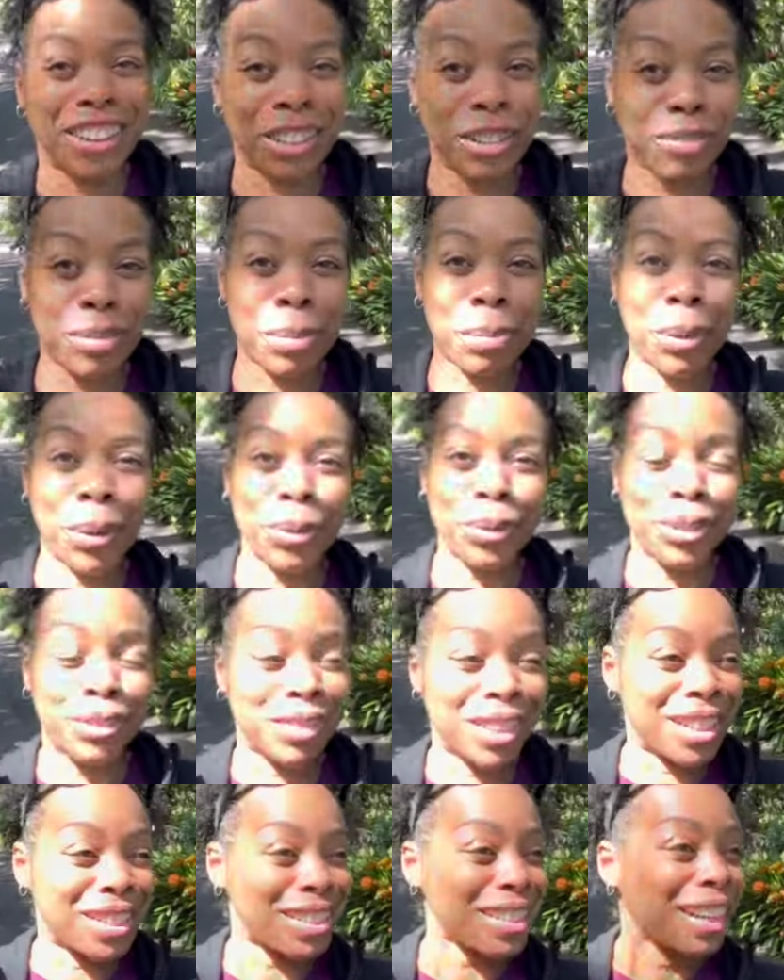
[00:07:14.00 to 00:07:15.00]
for both of
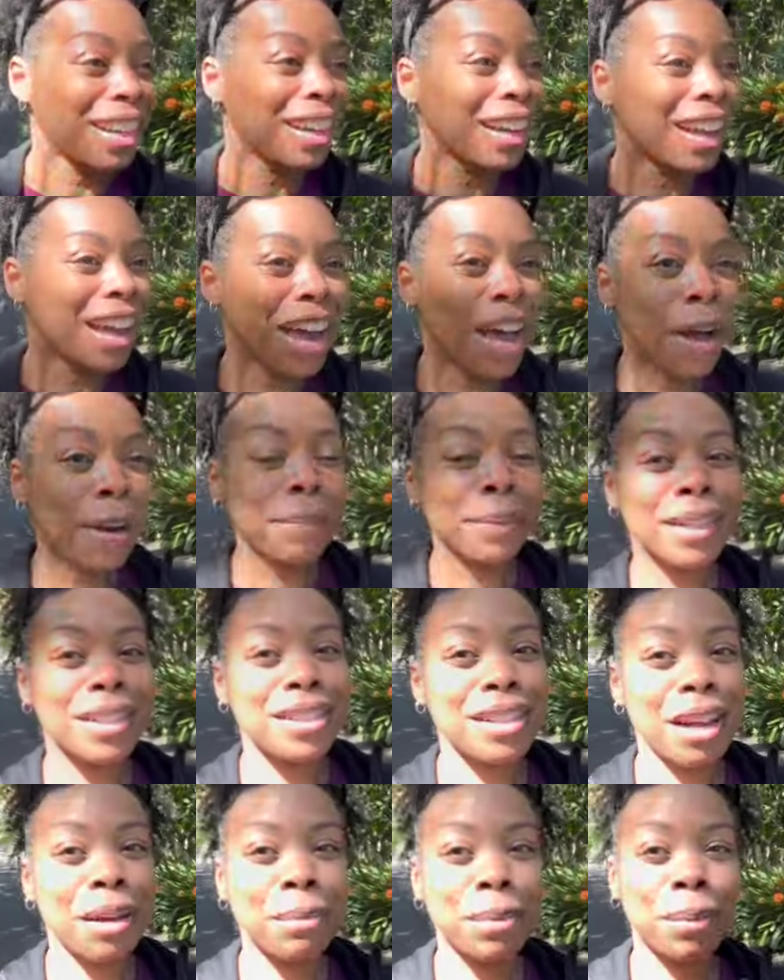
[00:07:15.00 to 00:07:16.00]
us how many
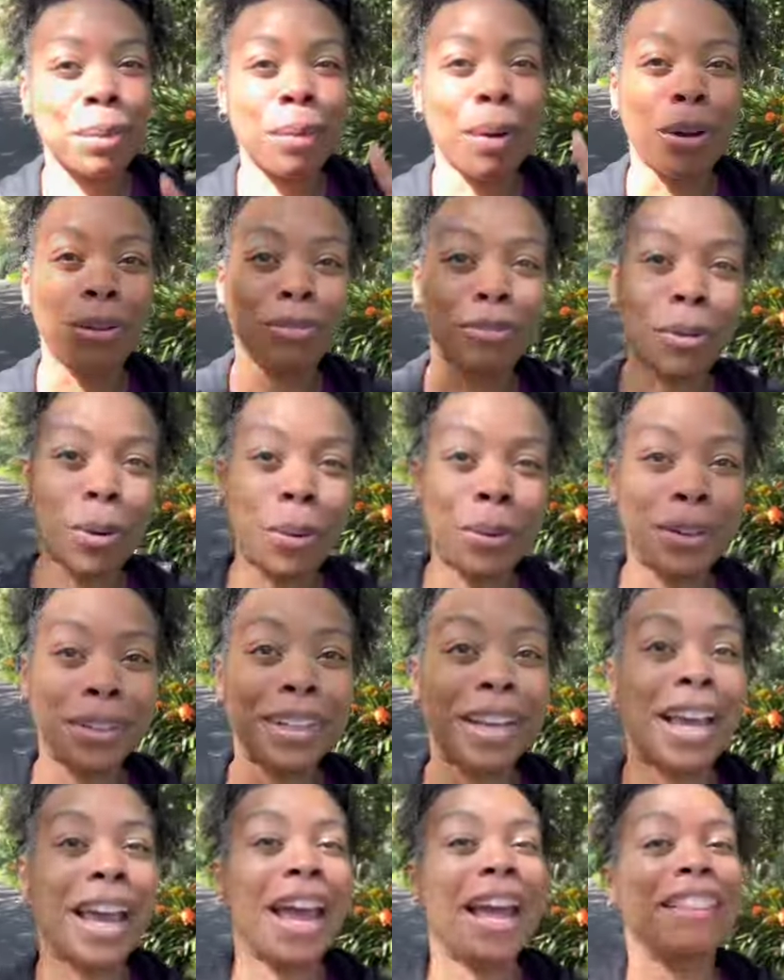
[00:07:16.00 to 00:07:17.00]
times we walked forward,
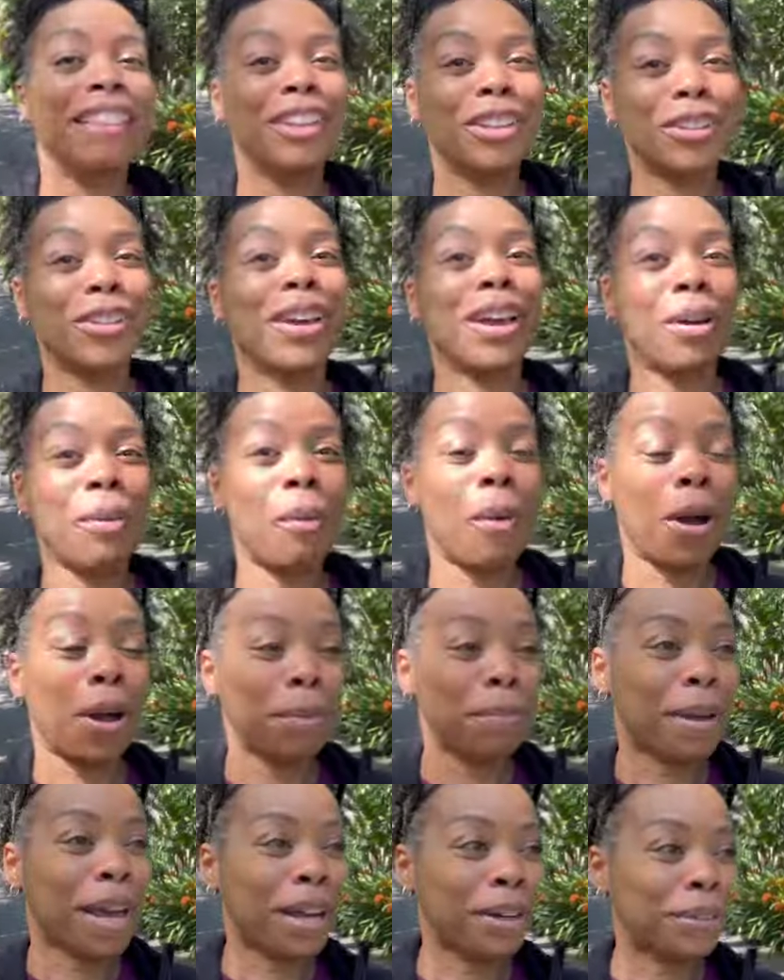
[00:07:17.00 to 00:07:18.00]
and then you got to walk
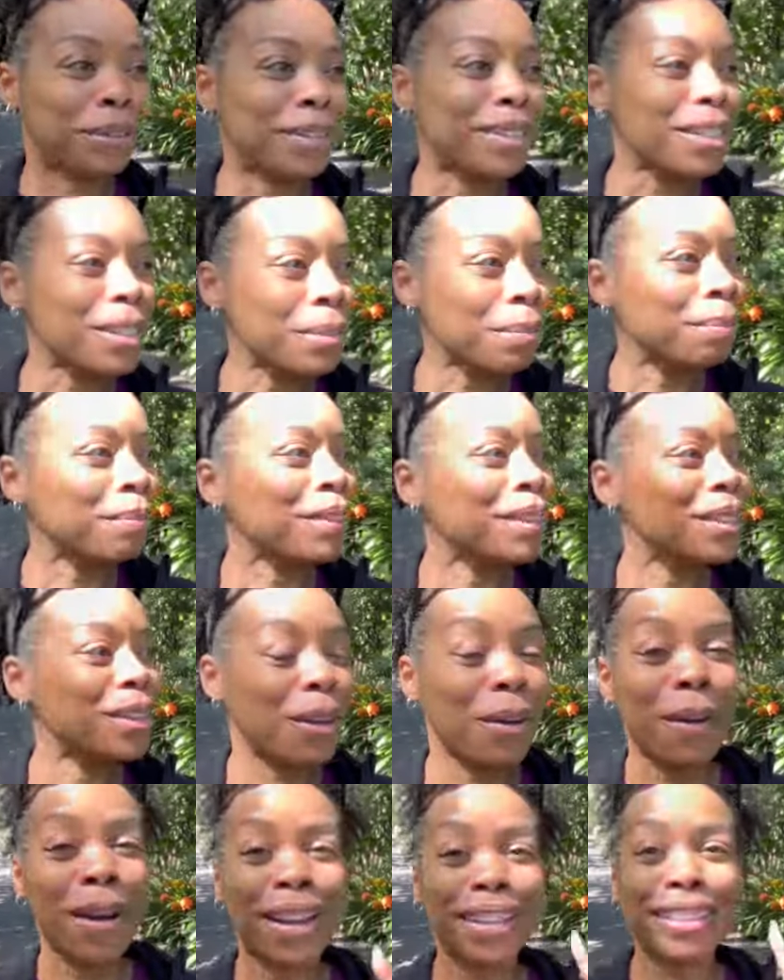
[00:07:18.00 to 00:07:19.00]
backwards.
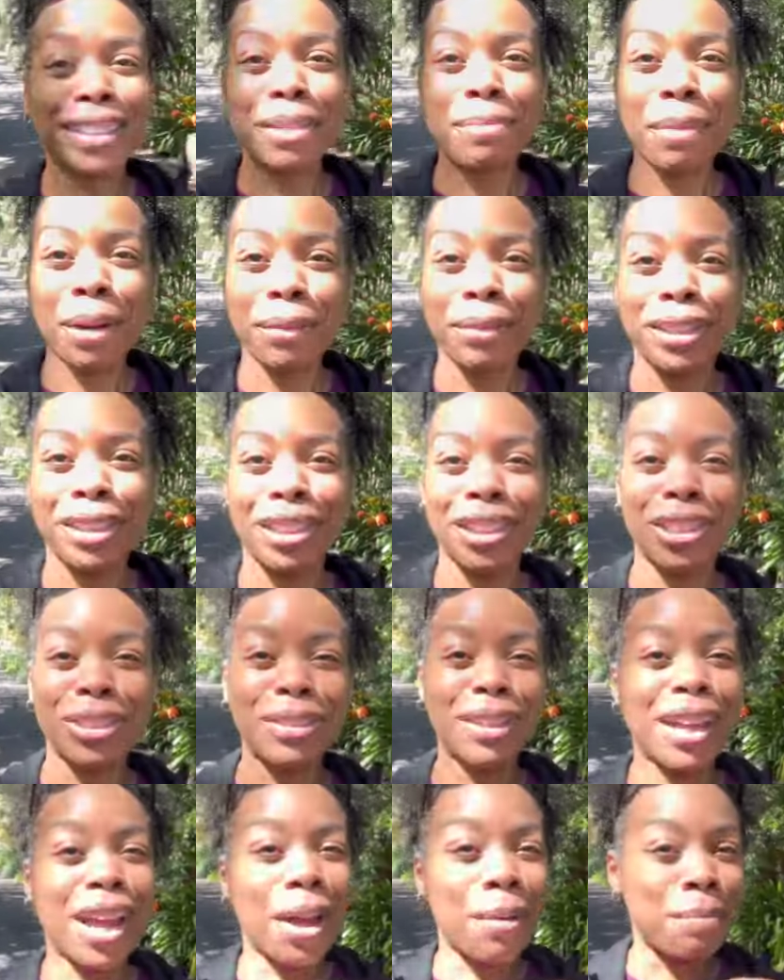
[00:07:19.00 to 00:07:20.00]
So I did my wishing
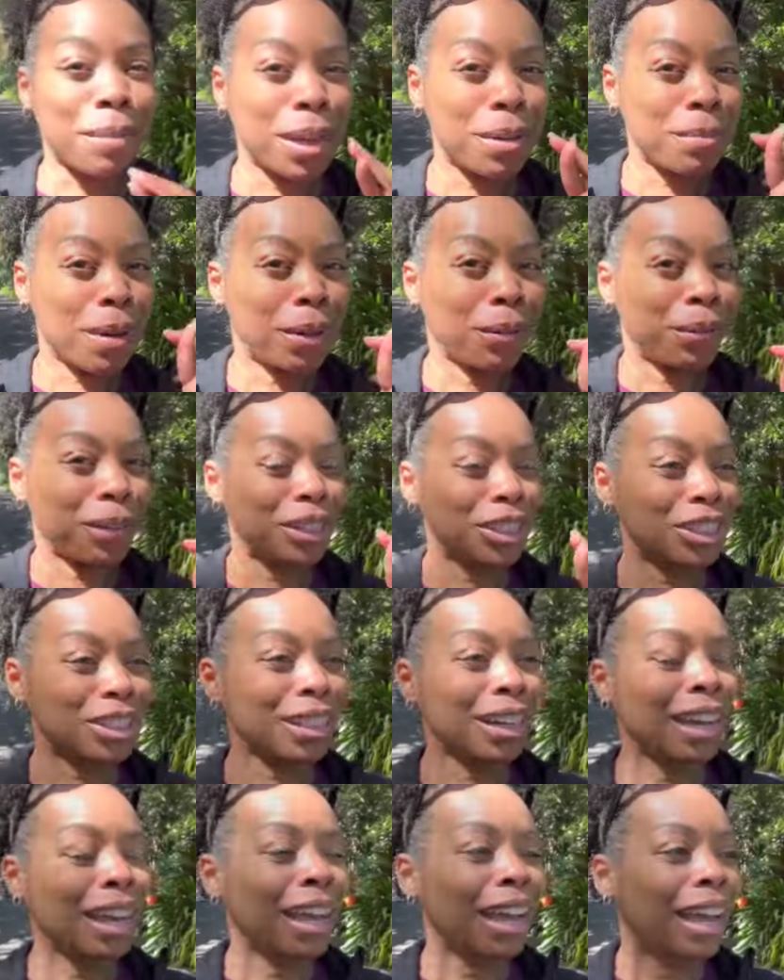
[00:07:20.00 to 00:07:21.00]
tree, I made my wish,
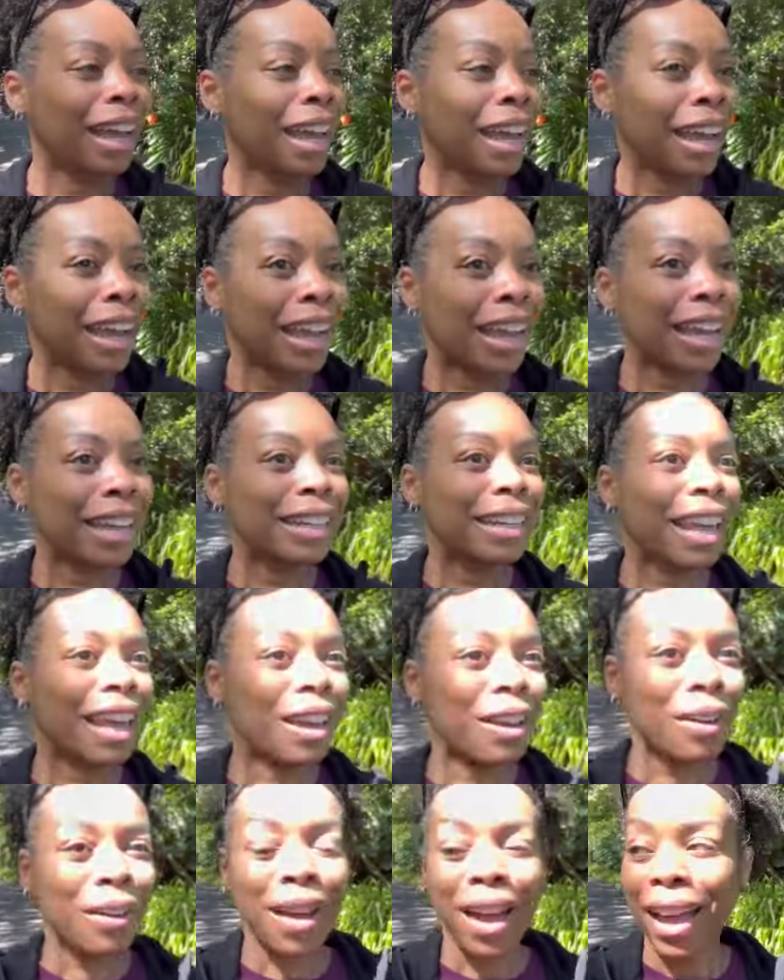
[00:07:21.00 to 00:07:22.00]
and
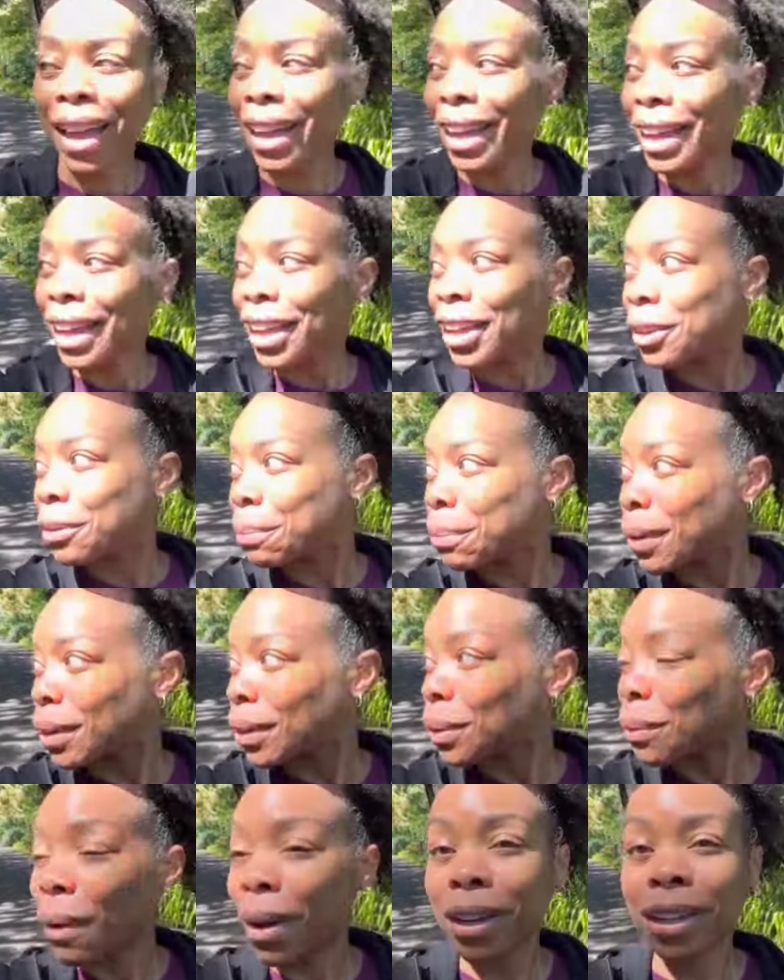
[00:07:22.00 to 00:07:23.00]
now I
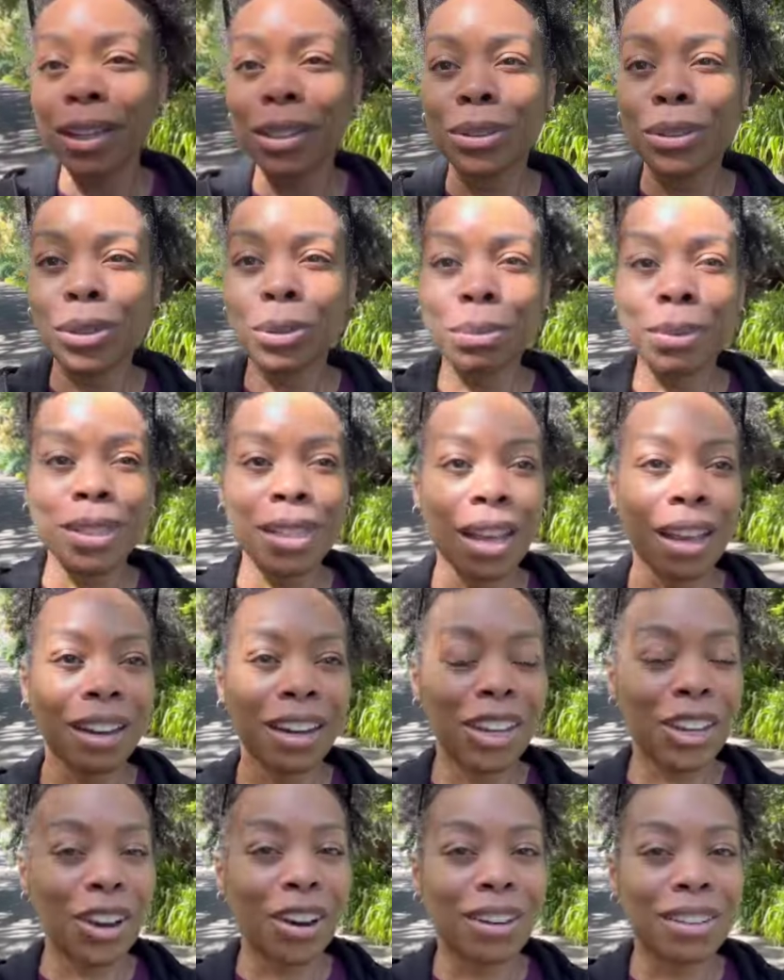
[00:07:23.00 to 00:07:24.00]
am walking through the
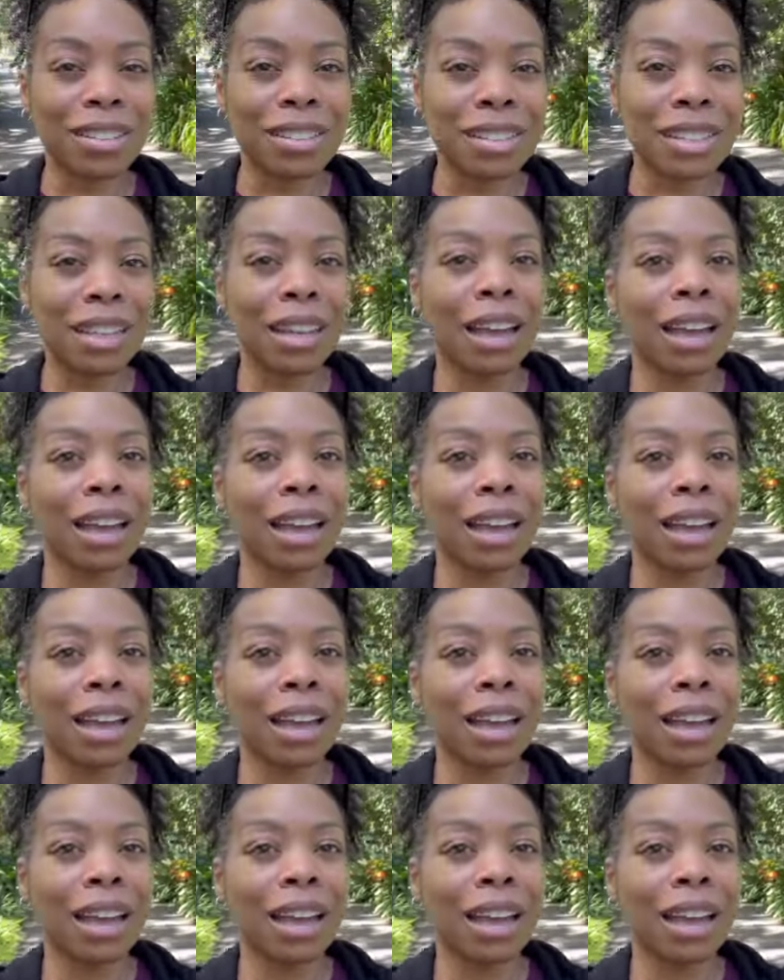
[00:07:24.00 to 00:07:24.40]
Botanic Gardens.